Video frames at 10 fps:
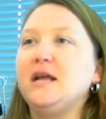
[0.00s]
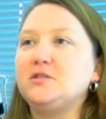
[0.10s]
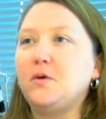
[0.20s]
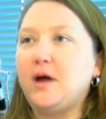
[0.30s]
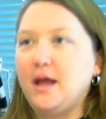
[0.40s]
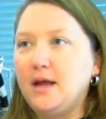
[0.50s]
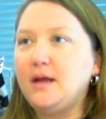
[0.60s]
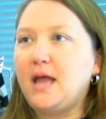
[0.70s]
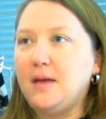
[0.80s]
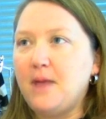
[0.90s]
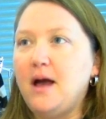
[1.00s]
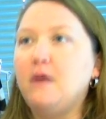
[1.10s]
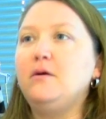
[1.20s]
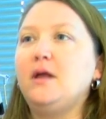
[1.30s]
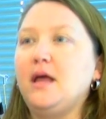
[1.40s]
and so I came
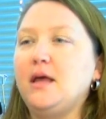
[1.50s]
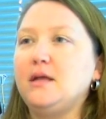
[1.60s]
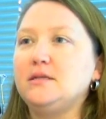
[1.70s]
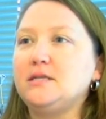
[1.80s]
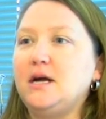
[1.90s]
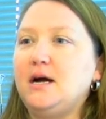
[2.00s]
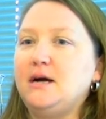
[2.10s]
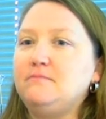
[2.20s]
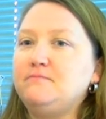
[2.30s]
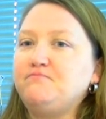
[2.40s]
out and I